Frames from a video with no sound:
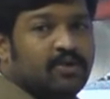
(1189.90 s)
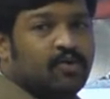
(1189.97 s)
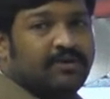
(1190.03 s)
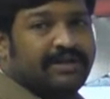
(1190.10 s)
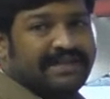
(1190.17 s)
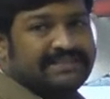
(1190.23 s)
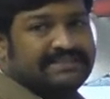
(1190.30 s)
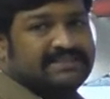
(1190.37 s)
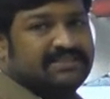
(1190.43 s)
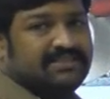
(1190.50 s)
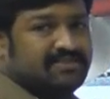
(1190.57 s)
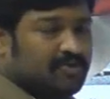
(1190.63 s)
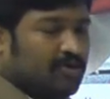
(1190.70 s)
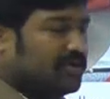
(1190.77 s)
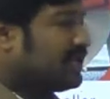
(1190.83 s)

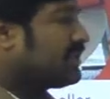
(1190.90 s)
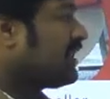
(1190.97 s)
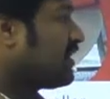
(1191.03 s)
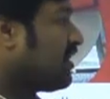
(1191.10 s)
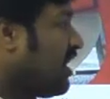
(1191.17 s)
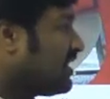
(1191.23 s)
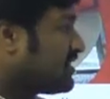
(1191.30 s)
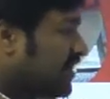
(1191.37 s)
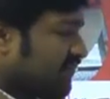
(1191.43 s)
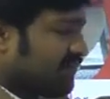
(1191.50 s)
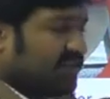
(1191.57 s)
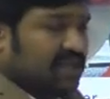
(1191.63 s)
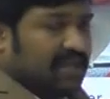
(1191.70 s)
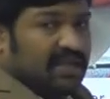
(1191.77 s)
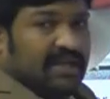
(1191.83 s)
dies, so that the cost
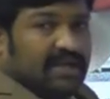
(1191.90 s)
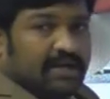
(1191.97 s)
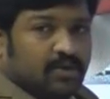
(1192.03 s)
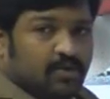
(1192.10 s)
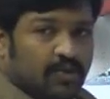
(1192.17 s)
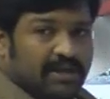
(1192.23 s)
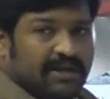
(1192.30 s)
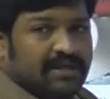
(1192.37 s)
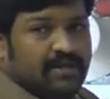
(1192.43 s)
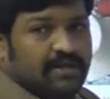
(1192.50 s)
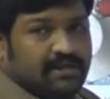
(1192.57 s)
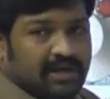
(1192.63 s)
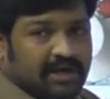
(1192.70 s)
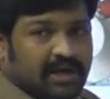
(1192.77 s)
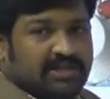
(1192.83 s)
of the tooling,
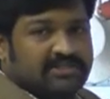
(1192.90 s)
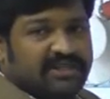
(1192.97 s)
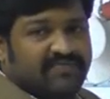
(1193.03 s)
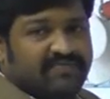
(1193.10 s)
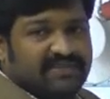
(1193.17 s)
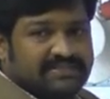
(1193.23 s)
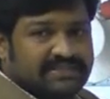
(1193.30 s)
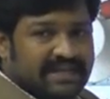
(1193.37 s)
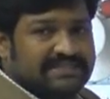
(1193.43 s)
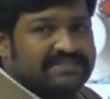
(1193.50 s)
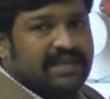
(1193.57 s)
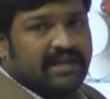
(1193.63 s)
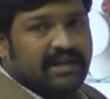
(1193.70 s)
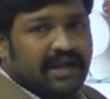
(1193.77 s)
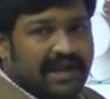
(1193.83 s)
the cost of these
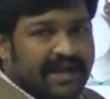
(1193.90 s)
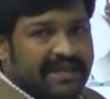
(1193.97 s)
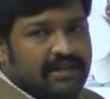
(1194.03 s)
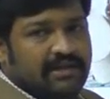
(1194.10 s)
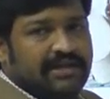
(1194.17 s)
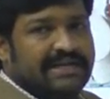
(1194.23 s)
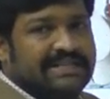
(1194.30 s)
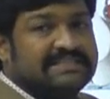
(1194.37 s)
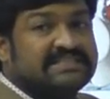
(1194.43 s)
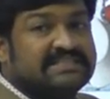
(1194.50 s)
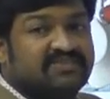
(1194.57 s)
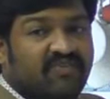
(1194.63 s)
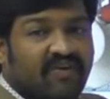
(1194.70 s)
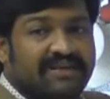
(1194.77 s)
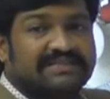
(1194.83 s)
dies are high. It
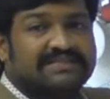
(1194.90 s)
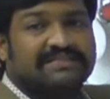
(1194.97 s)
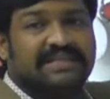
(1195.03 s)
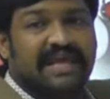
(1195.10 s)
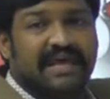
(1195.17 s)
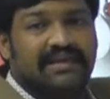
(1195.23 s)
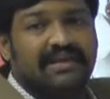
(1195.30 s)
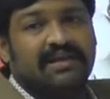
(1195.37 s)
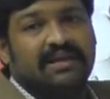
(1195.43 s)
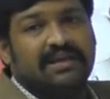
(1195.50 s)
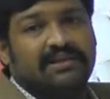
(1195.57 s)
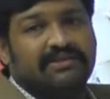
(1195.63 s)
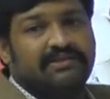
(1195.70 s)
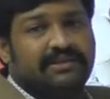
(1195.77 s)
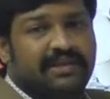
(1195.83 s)
is twice than
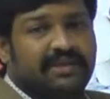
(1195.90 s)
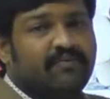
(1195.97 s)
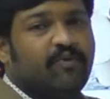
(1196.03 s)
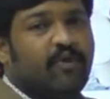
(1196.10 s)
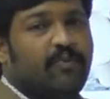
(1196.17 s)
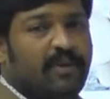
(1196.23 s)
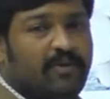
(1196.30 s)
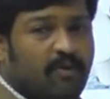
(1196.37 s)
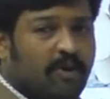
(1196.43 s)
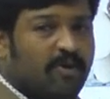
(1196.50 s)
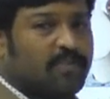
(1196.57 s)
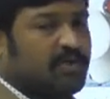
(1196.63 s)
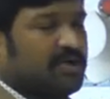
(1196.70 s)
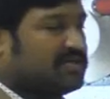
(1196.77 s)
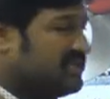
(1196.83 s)
the open
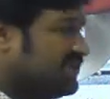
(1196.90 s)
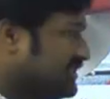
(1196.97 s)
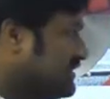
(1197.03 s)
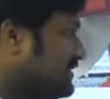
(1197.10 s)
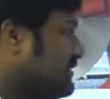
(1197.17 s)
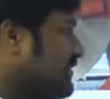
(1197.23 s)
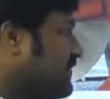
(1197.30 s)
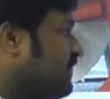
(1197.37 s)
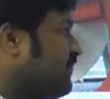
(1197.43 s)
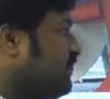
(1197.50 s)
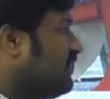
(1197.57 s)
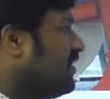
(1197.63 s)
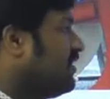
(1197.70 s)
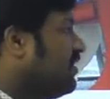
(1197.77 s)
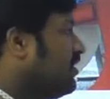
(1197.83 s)
mold process,
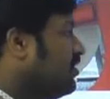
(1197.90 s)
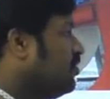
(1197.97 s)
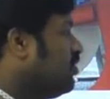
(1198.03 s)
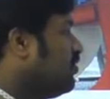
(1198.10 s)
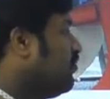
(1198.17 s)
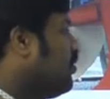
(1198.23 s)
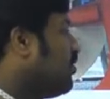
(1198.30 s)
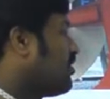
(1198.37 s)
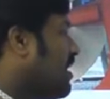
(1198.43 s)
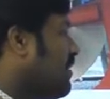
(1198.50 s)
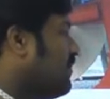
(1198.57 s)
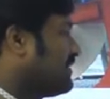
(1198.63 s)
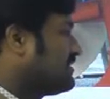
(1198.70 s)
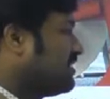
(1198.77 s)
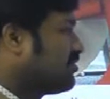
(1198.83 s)
due to more
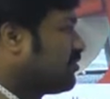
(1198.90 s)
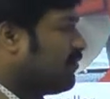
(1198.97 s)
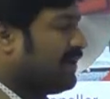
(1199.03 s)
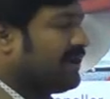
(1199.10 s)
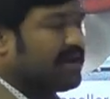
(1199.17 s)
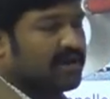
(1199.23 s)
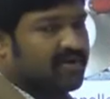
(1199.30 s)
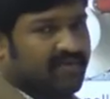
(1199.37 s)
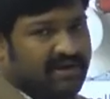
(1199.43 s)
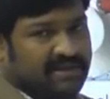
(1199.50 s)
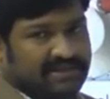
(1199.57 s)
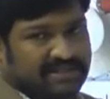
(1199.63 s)
complex equipment required in